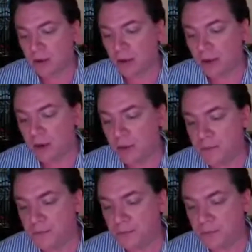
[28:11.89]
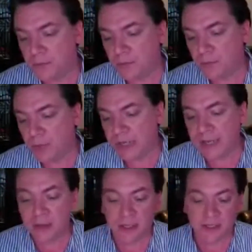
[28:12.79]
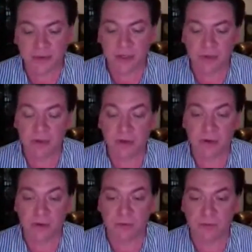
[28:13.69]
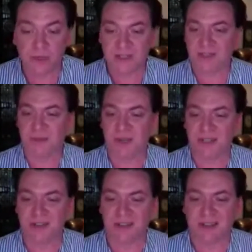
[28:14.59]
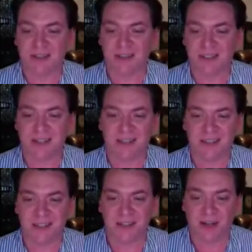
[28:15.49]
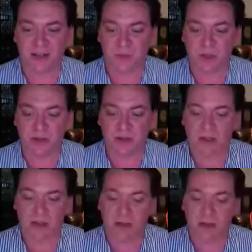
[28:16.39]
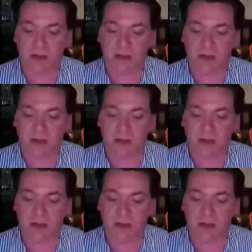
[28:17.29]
But again, that's only another piece of the puzzle that is in this document. And